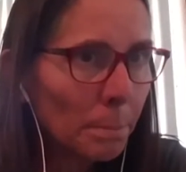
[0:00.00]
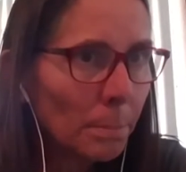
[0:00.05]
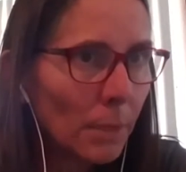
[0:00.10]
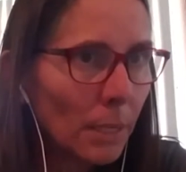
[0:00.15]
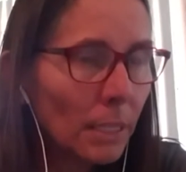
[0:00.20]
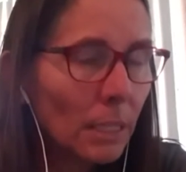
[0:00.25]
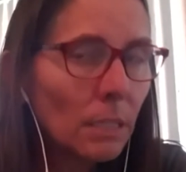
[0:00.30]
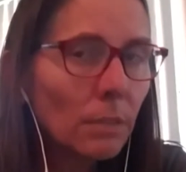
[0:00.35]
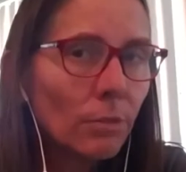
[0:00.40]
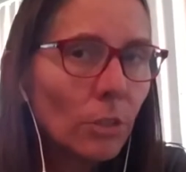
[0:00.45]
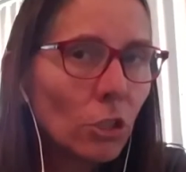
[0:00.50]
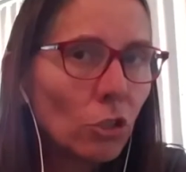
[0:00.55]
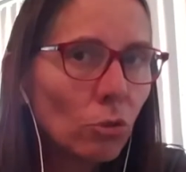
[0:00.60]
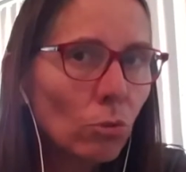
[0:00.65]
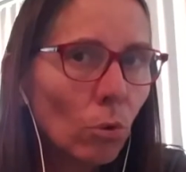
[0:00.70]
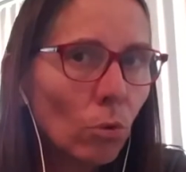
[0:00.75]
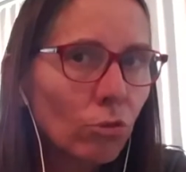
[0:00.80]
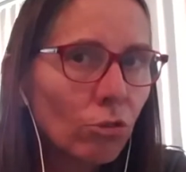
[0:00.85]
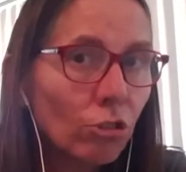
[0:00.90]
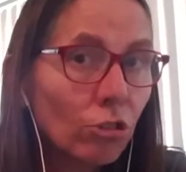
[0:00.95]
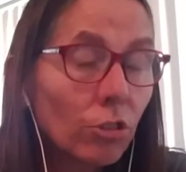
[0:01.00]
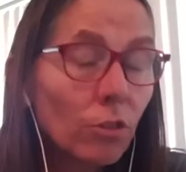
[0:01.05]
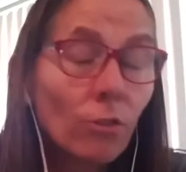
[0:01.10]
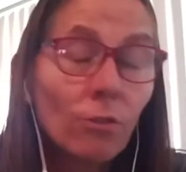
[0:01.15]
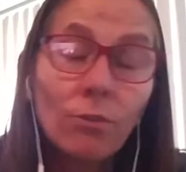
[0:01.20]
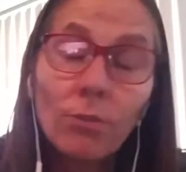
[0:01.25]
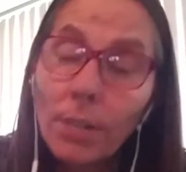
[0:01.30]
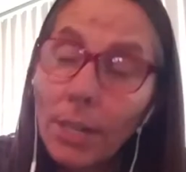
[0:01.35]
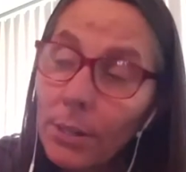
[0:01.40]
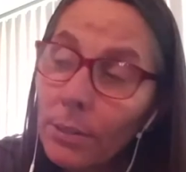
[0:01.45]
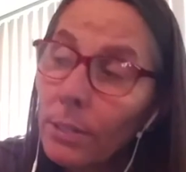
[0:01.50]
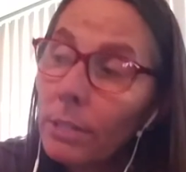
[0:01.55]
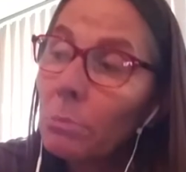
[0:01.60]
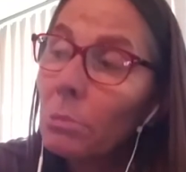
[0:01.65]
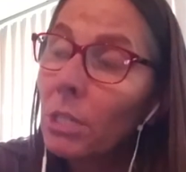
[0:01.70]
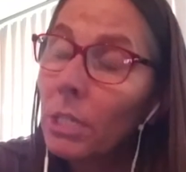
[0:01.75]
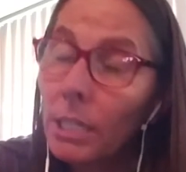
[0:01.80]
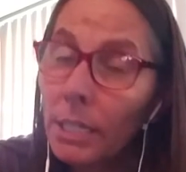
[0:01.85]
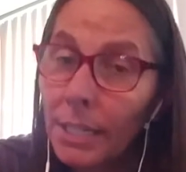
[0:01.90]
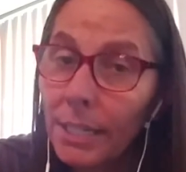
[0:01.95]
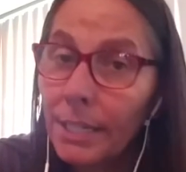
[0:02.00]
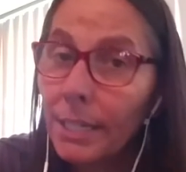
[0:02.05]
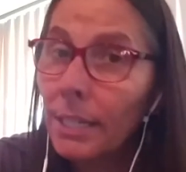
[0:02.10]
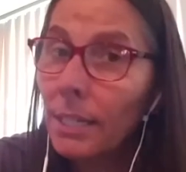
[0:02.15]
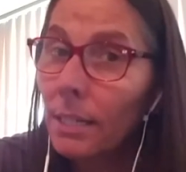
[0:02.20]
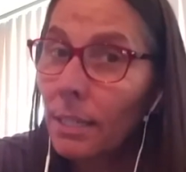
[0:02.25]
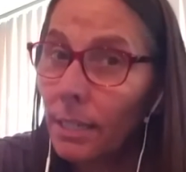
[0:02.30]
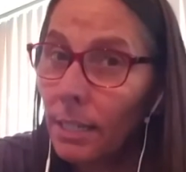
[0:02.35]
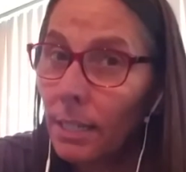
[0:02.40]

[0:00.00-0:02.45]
individual since the very beginning